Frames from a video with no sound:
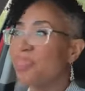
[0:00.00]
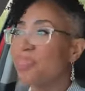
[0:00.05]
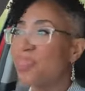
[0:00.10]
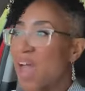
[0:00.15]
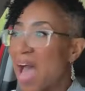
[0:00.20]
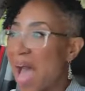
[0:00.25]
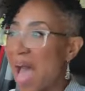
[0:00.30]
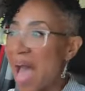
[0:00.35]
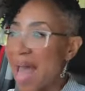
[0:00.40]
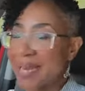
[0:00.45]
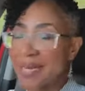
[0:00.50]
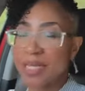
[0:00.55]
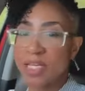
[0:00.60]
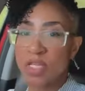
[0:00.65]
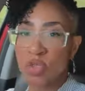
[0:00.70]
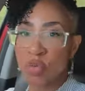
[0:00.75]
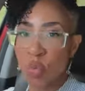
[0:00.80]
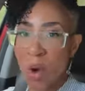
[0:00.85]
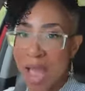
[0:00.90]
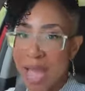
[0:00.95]
But
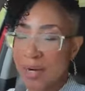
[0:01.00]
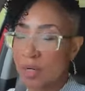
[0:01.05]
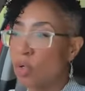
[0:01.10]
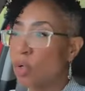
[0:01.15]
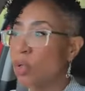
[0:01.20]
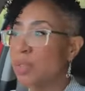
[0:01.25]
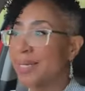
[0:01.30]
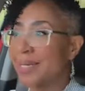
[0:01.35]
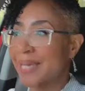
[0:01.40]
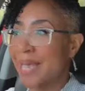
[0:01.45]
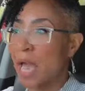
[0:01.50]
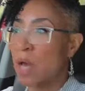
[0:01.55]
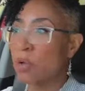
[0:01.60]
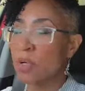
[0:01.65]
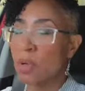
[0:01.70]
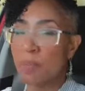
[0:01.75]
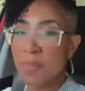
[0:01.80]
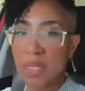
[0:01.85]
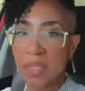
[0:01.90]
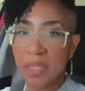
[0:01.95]
that is radical
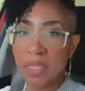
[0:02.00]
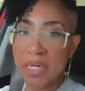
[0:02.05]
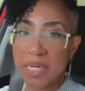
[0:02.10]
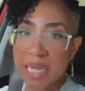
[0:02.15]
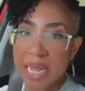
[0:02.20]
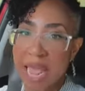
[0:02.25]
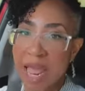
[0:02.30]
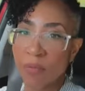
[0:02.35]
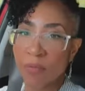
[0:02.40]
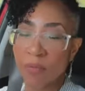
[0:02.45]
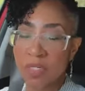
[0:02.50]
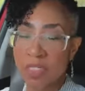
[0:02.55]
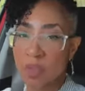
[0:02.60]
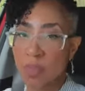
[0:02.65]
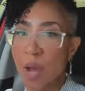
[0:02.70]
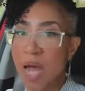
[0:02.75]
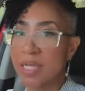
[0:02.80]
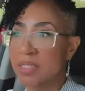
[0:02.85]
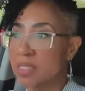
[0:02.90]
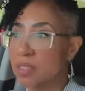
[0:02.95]
accountability and
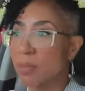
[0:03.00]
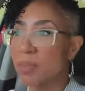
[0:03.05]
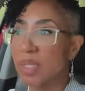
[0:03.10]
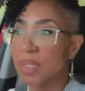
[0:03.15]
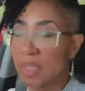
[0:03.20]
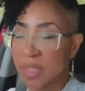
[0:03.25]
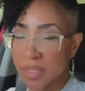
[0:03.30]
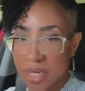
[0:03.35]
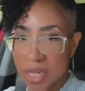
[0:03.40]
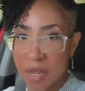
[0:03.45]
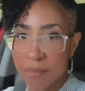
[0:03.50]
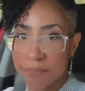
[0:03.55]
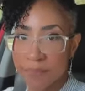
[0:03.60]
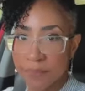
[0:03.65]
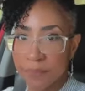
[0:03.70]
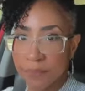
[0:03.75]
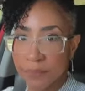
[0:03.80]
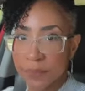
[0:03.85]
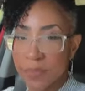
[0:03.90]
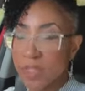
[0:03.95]

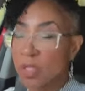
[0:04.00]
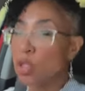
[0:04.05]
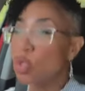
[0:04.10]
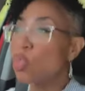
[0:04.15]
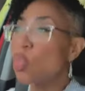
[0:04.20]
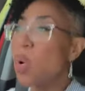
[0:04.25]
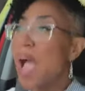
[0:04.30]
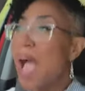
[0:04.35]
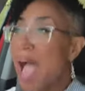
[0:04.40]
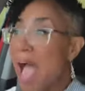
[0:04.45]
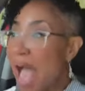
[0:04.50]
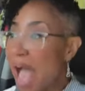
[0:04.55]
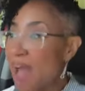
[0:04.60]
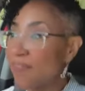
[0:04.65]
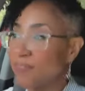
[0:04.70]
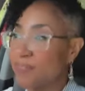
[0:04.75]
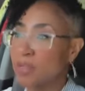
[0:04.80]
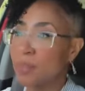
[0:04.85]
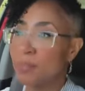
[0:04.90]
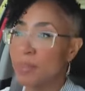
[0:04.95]
responsibility. You
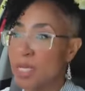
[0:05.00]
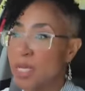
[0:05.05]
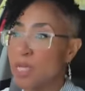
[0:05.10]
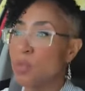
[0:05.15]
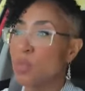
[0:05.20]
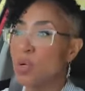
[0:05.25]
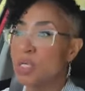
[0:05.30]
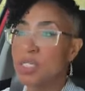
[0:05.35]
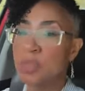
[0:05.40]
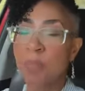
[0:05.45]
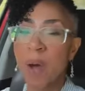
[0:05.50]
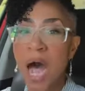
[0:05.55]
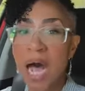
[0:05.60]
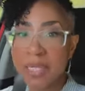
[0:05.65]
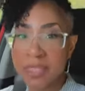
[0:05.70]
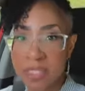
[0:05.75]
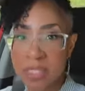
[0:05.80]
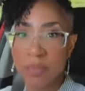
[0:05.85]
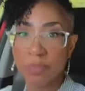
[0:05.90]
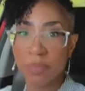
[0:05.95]
have to be
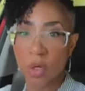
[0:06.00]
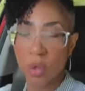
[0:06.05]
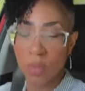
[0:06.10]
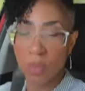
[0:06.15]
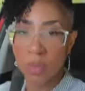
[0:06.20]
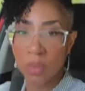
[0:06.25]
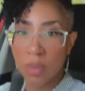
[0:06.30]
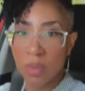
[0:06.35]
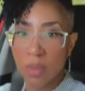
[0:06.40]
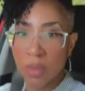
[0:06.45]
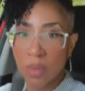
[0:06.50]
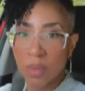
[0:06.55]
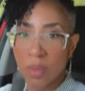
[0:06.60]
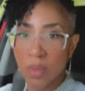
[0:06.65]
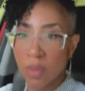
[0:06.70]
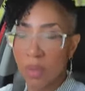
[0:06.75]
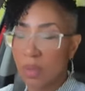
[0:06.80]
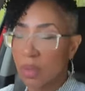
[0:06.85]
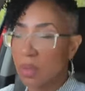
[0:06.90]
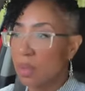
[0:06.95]
responsible
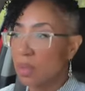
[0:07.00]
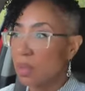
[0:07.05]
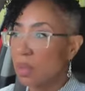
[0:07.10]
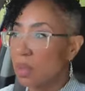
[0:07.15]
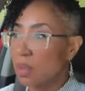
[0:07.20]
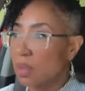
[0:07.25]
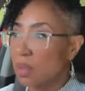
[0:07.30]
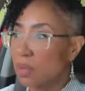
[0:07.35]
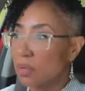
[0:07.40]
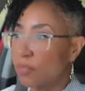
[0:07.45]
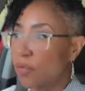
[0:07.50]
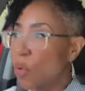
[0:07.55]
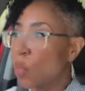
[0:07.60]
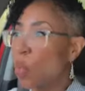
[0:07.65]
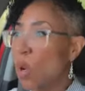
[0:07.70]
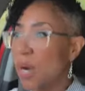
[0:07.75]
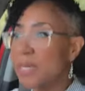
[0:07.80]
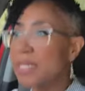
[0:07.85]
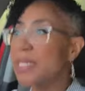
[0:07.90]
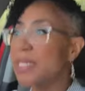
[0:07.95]

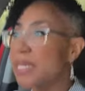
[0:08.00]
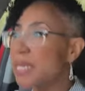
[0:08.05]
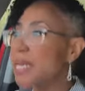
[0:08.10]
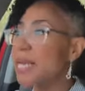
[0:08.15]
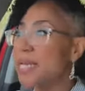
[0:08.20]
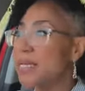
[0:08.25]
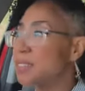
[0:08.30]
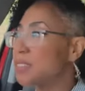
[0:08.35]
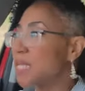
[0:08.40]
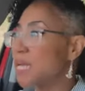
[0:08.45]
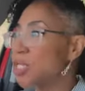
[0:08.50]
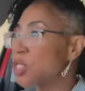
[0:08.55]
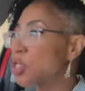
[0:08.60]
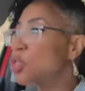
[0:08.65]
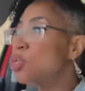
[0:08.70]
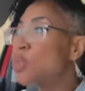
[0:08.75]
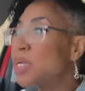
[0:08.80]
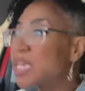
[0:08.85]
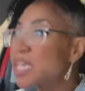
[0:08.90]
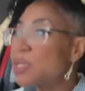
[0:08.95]
for what it is
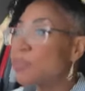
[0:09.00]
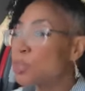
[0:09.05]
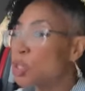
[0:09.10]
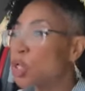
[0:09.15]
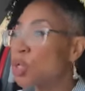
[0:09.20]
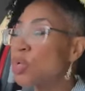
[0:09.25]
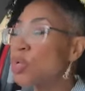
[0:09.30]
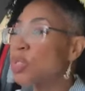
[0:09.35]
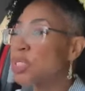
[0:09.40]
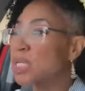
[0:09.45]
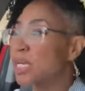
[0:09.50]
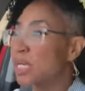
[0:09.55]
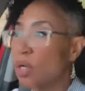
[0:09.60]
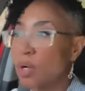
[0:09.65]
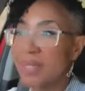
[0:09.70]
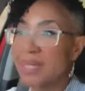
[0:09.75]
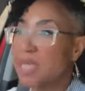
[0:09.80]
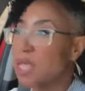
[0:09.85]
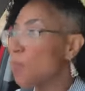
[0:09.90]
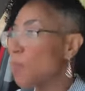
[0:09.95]
that you keep
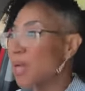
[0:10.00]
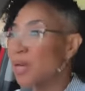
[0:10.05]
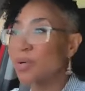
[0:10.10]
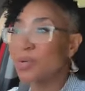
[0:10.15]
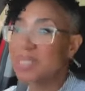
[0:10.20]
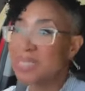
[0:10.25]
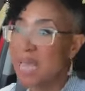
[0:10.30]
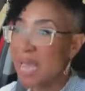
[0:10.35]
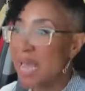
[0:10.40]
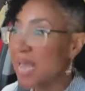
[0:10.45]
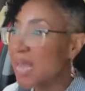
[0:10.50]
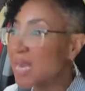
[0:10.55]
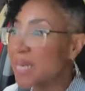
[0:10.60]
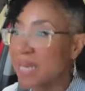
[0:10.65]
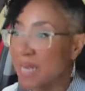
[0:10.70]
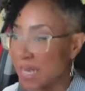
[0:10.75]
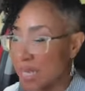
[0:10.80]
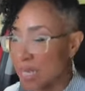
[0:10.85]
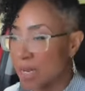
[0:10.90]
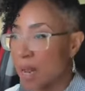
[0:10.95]
choosing or keep
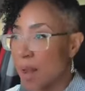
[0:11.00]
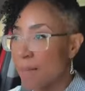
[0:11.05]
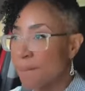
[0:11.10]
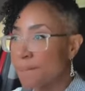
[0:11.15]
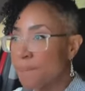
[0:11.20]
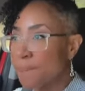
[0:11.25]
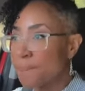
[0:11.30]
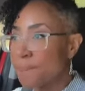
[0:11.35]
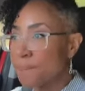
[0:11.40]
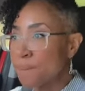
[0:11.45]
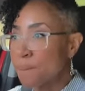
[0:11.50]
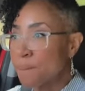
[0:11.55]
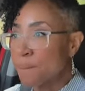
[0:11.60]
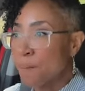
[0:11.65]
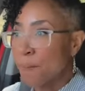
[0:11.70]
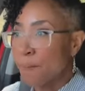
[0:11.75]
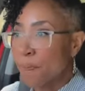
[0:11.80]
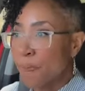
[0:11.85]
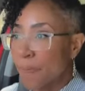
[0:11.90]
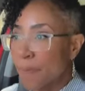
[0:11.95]
entertaining.
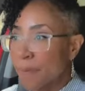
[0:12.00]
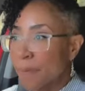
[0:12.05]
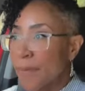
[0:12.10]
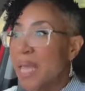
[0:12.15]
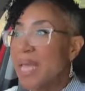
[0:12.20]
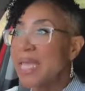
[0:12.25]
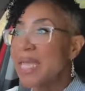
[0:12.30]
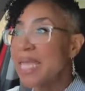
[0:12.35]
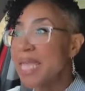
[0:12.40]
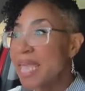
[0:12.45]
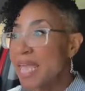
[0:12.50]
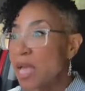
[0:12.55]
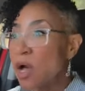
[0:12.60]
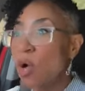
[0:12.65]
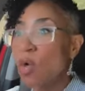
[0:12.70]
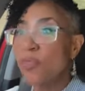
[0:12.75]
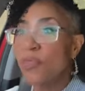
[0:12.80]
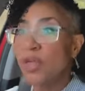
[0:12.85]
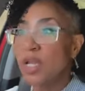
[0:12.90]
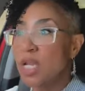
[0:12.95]

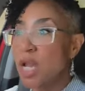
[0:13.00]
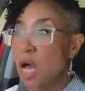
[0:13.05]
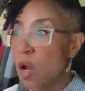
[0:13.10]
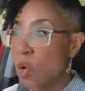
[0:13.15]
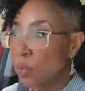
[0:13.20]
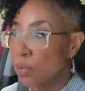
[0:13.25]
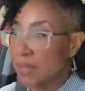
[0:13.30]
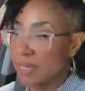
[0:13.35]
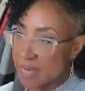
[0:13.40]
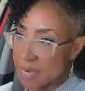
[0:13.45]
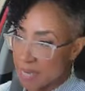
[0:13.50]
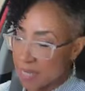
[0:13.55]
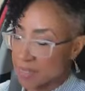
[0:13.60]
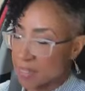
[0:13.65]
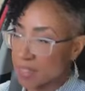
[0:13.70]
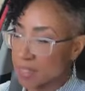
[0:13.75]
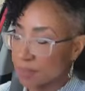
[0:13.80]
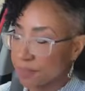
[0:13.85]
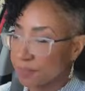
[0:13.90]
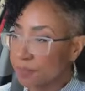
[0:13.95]
Heal the
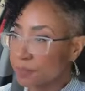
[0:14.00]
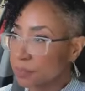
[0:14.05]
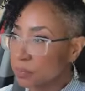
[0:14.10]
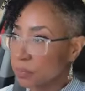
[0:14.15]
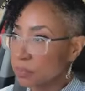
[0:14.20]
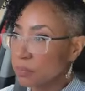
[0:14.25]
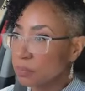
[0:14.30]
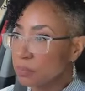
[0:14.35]
loneliness.